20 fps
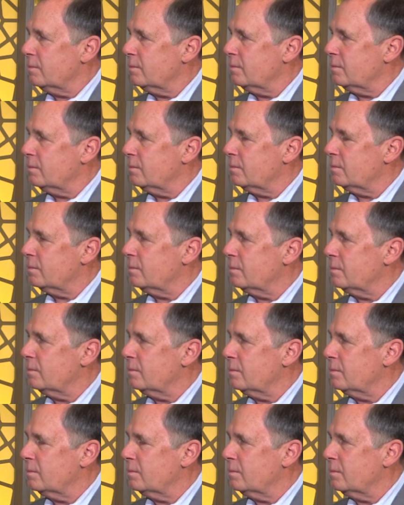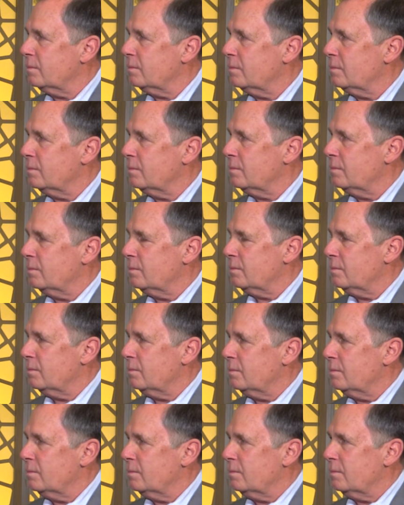
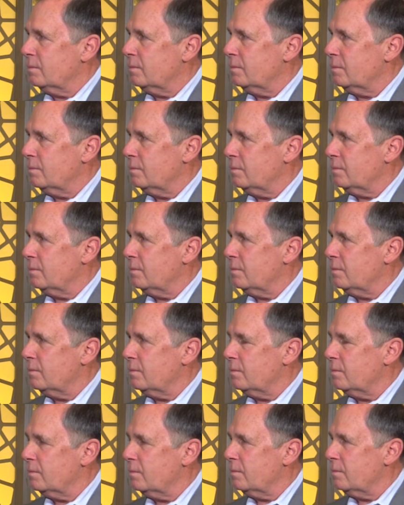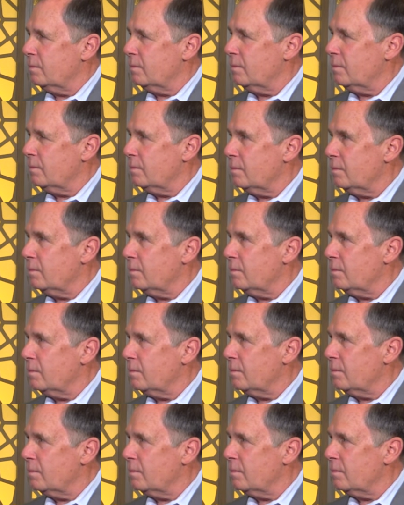
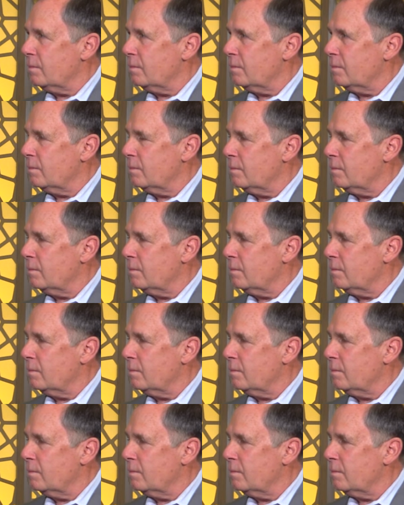(silent)